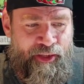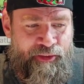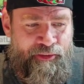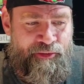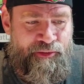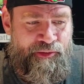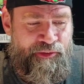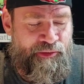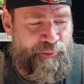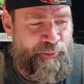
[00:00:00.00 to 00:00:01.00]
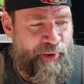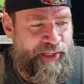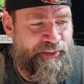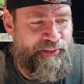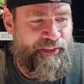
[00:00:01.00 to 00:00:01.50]
and there's there's some
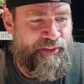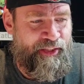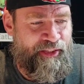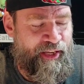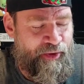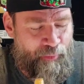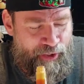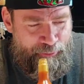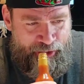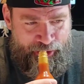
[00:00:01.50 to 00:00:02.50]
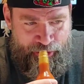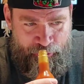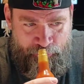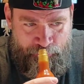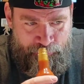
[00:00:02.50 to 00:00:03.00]
spices there that I can't quite make out.